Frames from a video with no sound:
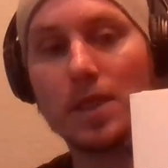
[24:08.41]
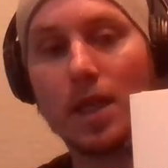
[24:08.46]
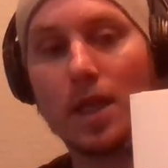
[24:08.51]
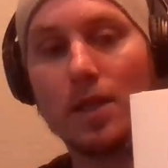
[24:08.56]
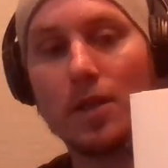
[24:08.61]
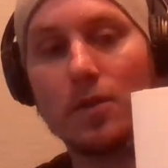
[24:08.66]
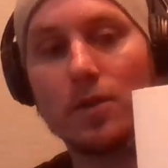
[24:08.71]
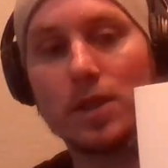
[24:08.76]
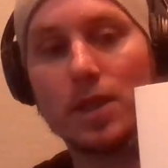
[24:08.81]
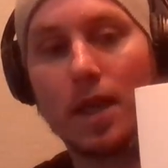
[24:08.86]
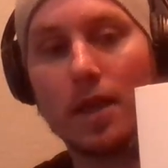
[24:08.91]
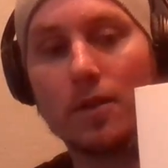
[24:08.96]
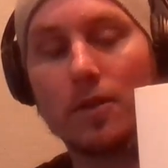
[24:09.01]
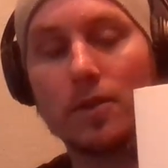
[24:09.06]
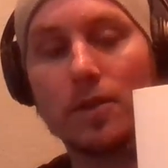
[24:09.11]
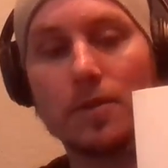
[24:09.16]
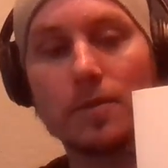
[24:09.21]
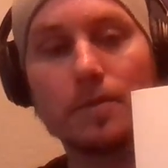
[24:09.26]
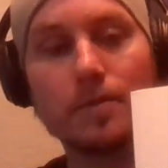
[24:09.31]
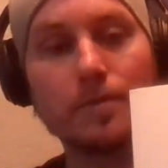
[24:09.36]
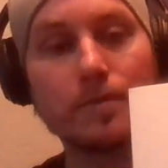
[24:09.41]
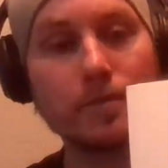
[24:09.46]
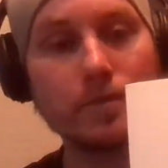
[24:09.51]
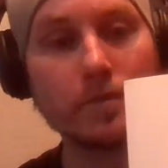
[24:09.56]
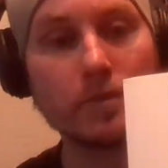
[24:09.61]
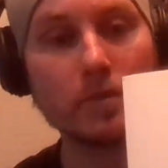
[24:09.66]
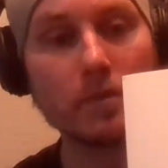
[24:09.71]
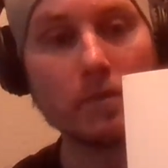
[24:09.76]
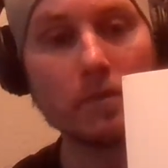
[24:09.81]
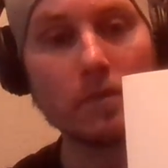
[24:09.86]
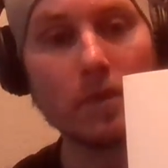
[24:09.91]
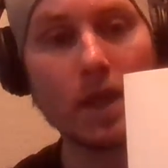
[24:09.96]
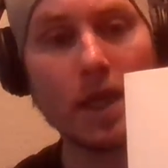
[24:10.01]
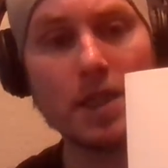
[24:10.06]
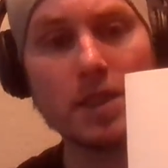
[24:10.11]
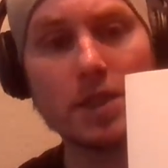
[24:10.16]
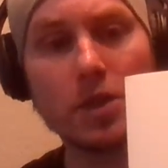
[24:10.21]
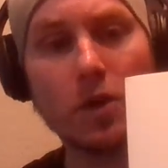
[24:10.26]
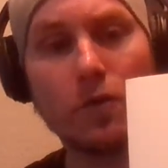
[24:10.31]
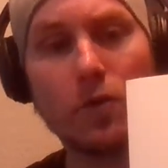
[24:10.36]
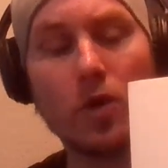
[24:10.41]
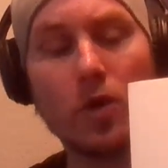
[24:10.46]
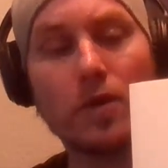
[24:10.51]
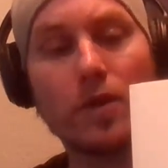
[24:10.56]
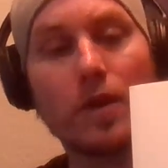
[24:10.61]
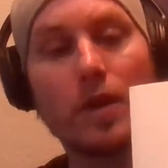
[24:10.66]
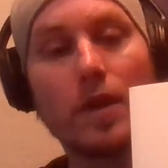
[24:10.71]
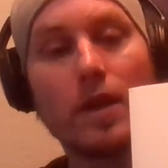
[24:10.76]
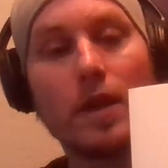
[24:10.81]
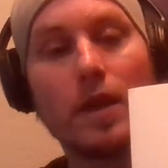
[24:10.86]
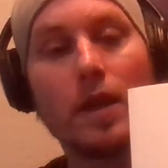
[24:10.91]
and you're recycled, and so forth.